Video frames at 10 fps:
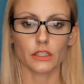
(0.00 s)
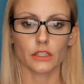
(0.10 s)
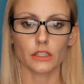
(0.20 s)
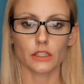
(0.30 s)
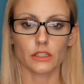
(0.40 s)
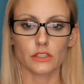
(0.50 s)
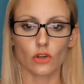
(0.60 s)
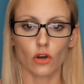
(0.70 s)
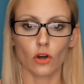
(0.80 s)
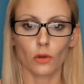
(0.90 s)
is
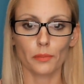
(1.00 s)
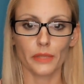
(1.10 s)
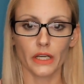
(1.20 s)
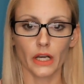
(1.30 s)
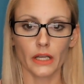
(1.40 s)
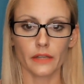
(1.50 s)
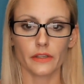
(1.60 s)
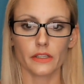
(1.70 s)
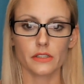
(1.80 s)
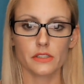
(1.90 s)
all behind
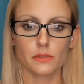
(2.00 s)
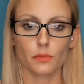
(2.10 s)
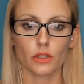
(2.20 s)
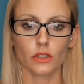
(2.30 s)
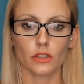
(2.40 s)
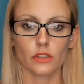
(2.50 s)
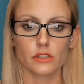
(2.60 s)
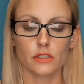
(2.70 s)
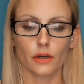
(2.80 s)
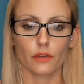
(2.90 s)
this, because
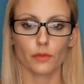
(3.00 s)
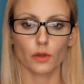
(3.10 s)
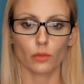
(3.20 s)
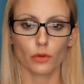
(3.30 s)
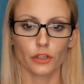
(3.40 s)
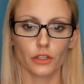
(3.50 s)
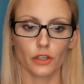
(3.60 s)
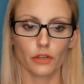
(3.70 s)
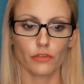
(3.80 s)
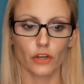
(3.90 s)
I've been working
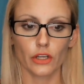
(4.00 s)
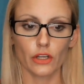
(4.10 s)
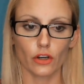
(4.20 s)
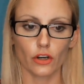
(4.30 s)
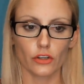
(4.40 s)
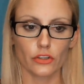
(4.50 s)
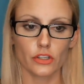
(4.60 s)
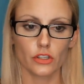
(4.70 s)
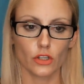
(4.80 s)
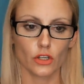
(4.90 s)
very hard
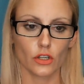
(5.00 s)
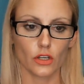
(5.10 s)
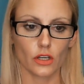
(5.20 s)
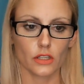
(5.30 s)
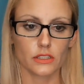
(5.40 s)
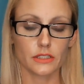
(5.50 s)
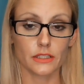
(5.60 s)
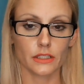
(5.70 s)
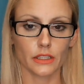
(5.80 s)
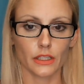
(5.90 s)

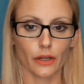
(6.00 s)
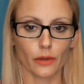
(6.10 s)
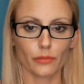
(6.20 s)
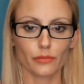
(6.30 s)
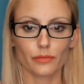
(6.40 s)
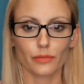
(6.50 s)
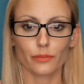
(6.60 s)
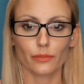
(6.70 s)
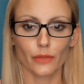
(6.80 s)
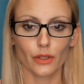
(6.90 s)
digging up
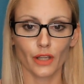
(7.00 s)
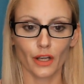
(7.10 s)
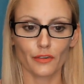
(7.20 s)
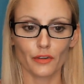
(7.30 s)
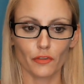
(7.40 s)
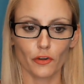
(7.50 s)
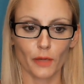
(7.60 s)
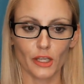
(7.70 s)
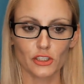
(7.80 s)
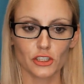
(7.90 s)
a lot of
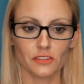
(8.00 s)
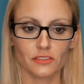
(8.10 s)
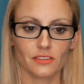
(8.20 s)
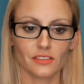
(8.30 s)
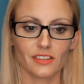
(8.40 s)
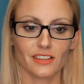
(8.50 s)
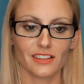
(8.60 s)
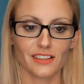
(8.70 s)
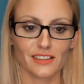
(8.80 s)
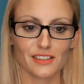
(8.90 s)
information.
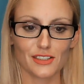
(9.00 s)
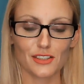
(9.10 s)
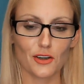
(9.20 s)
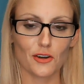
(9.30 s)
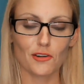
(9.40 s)
So